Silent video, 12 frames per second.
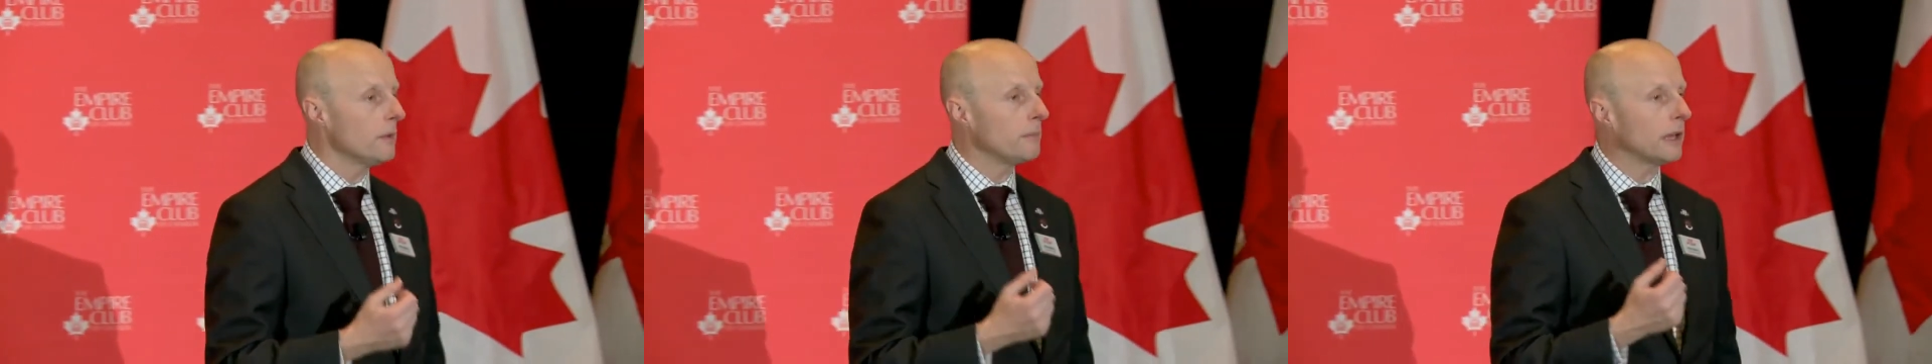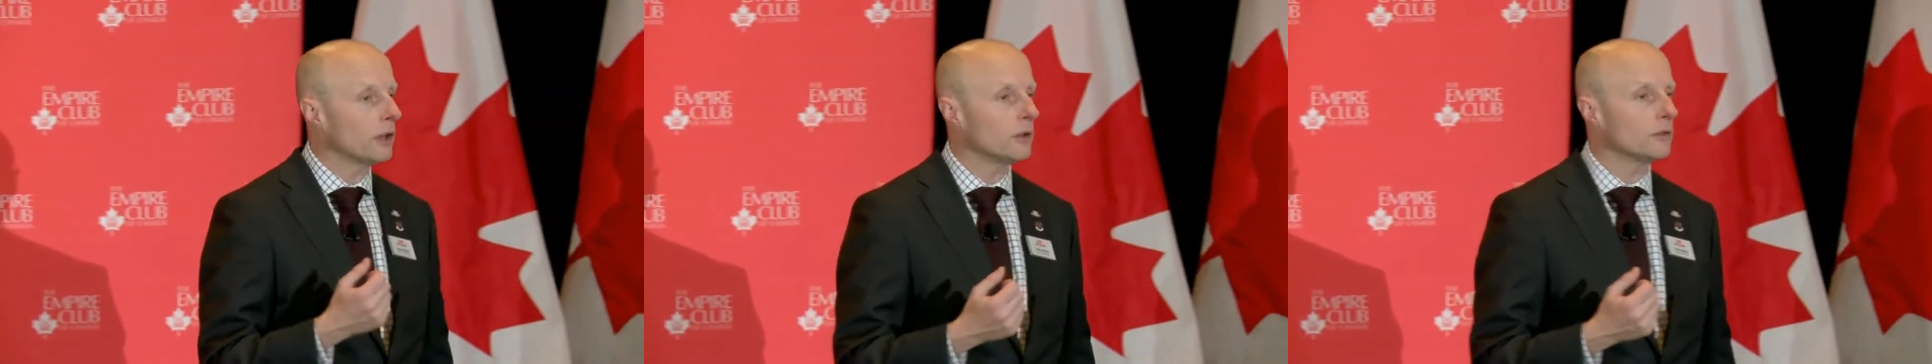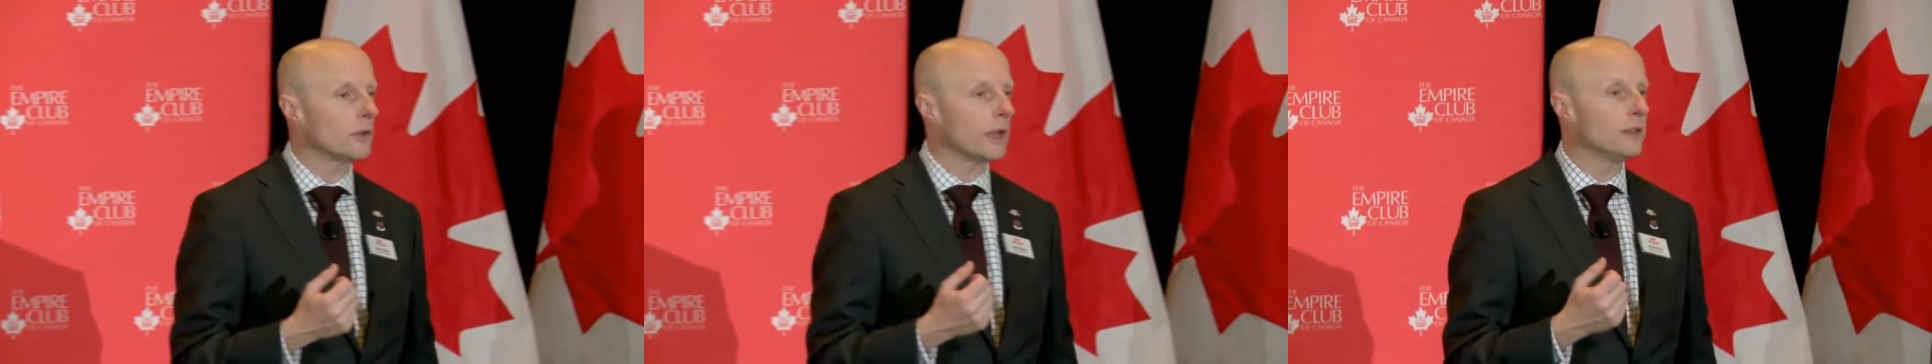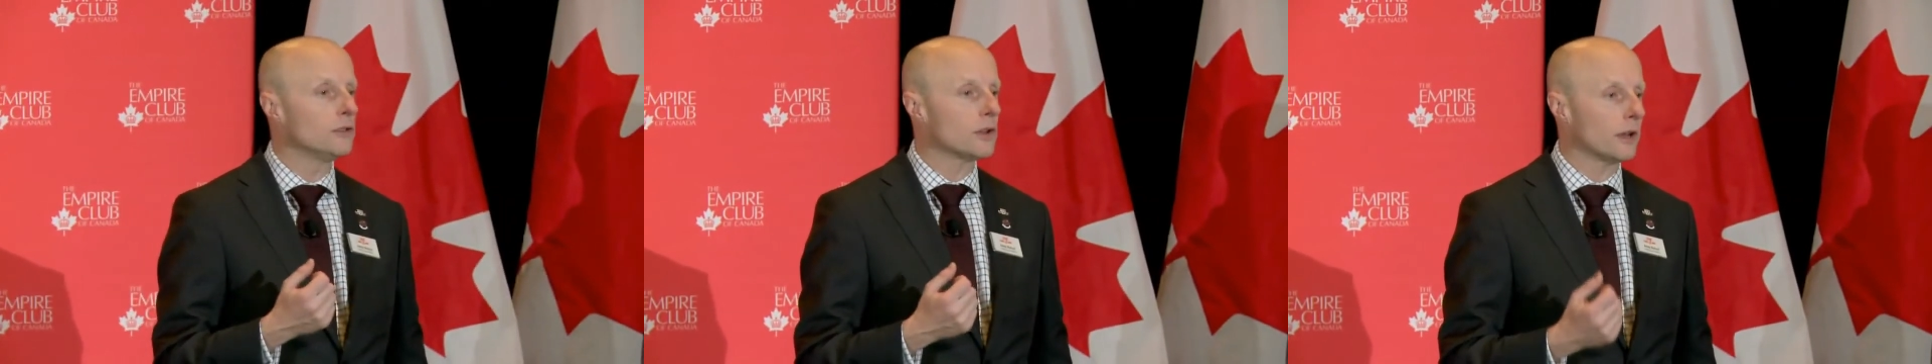because
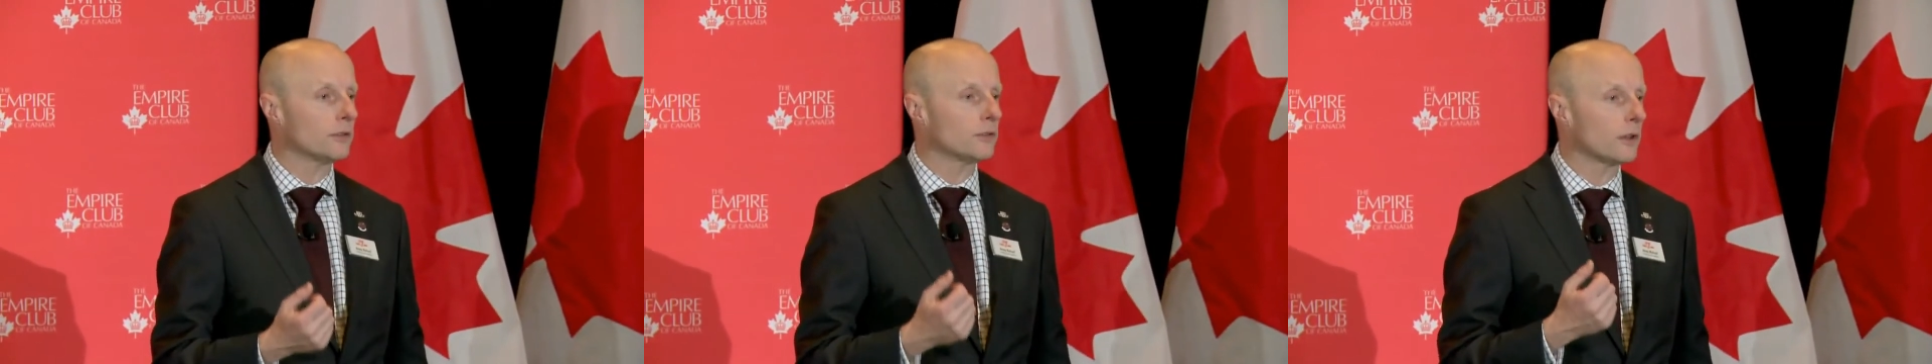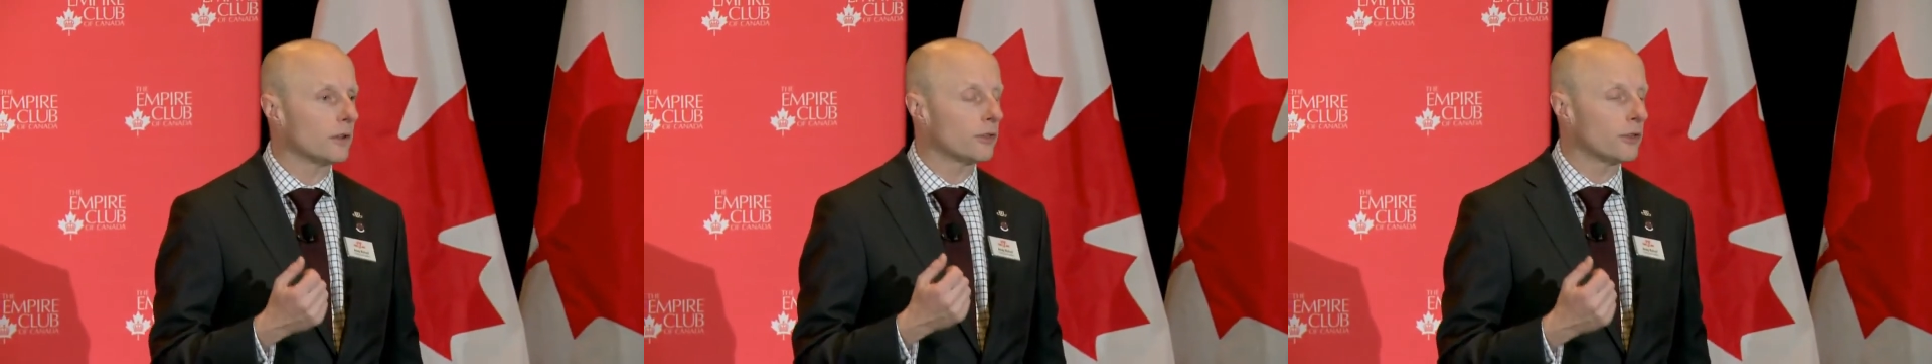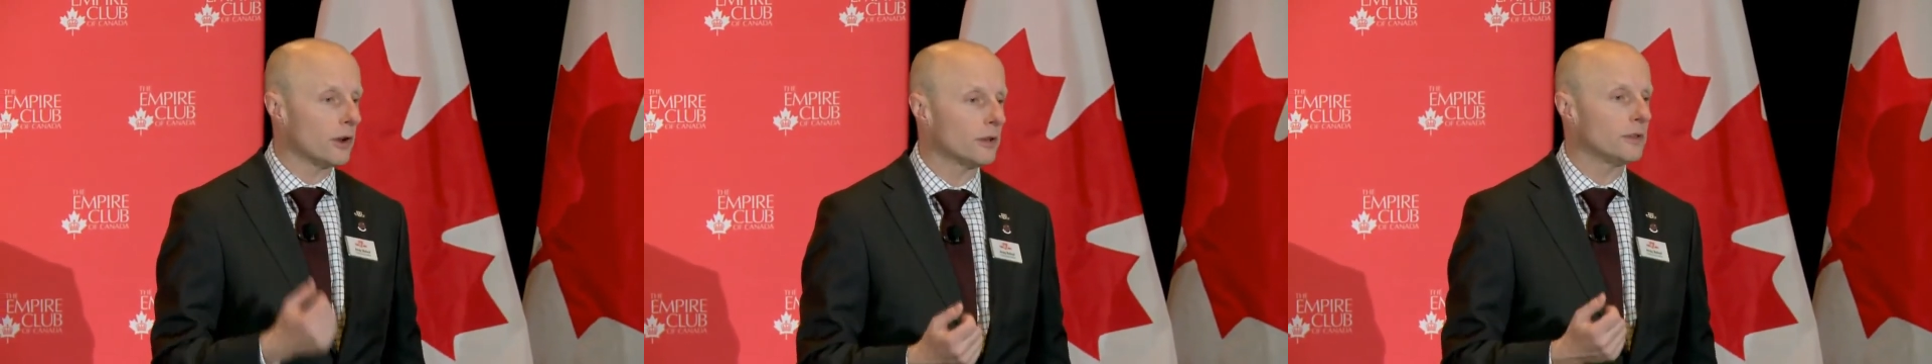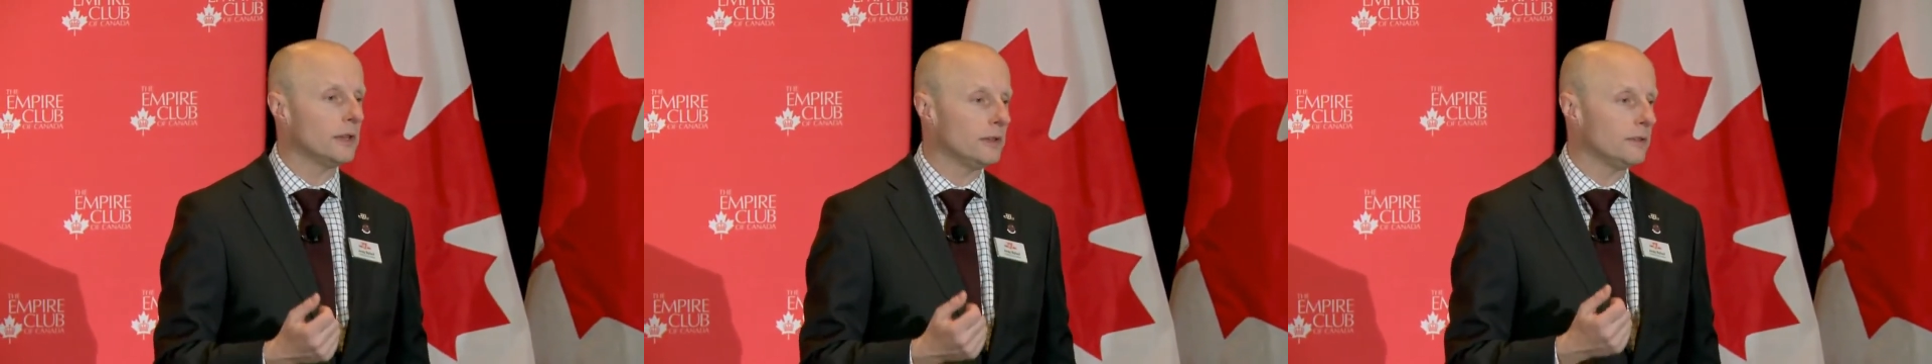in just
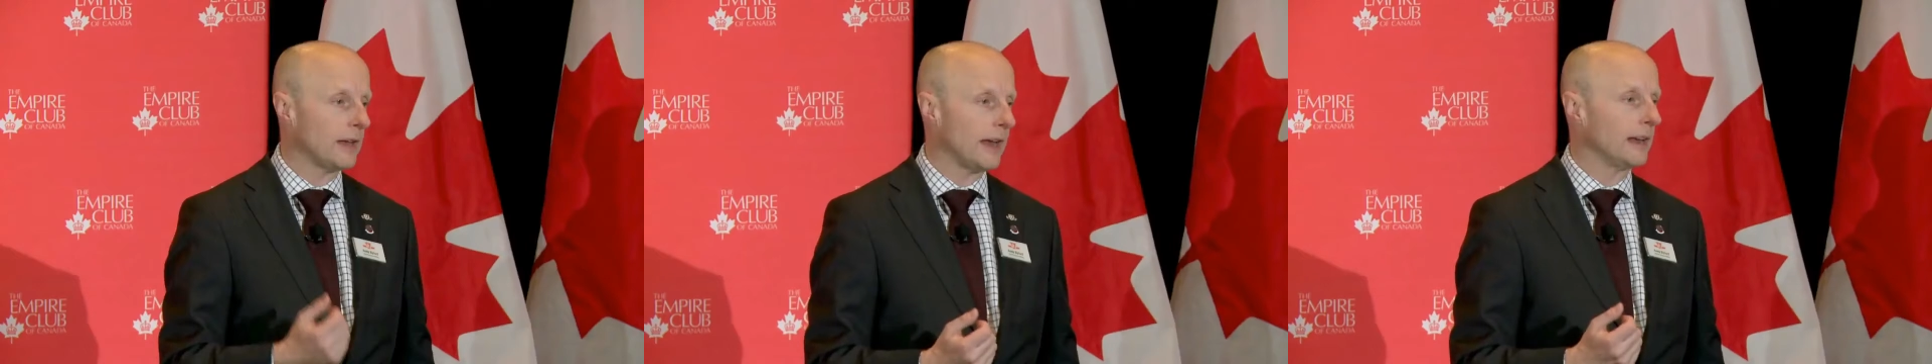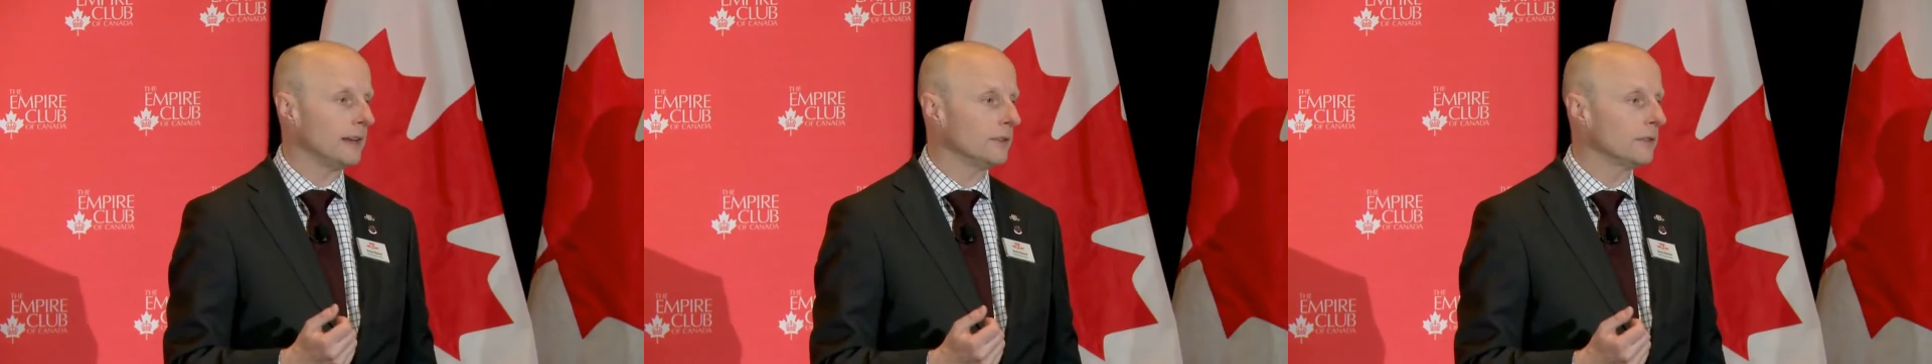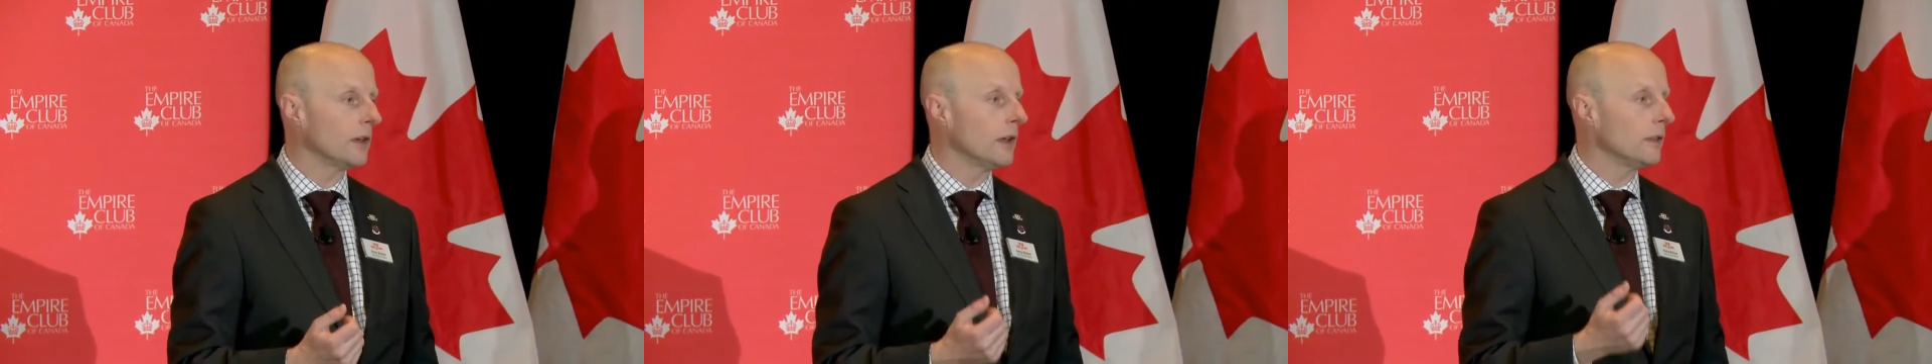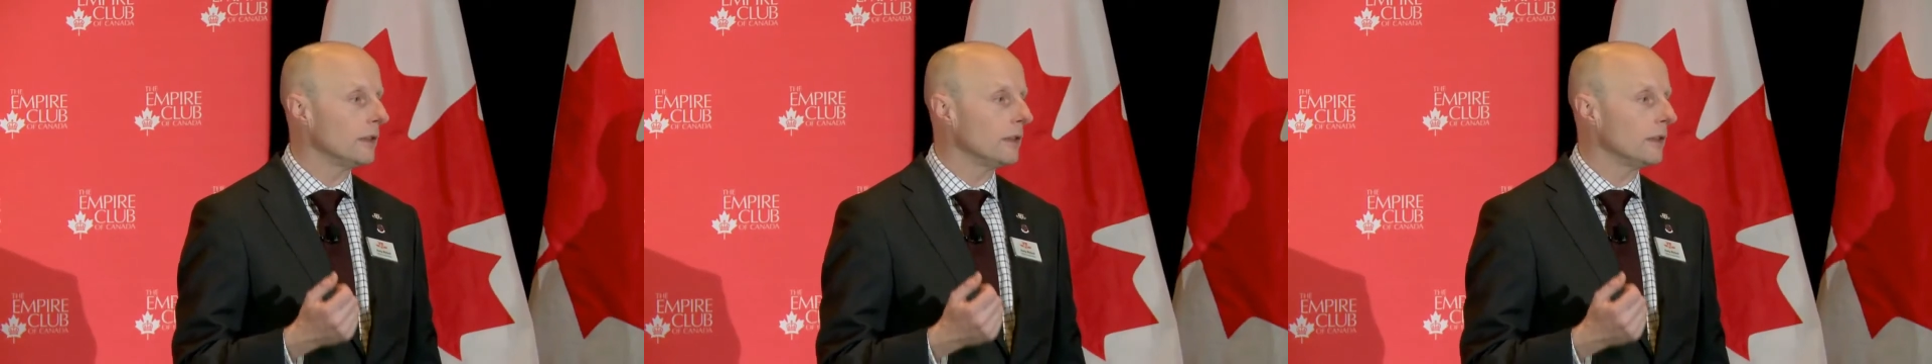13 days,